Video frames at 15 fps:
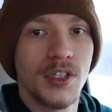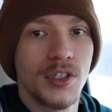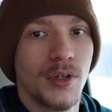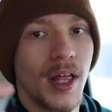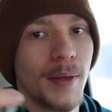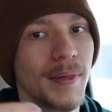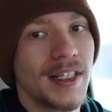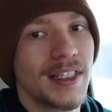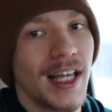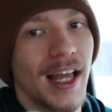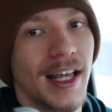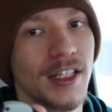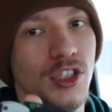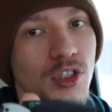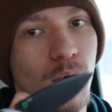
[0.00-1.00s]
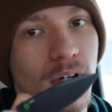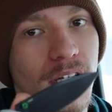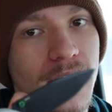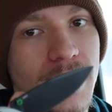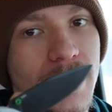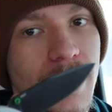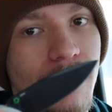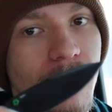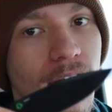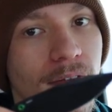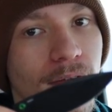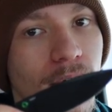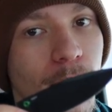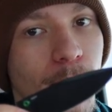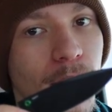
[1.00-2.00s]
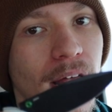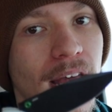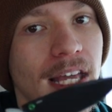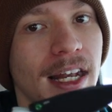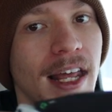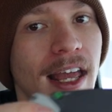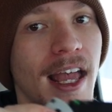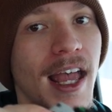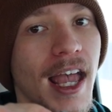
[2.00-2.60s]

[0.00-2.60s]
So, that means it has 20 CV for the blade,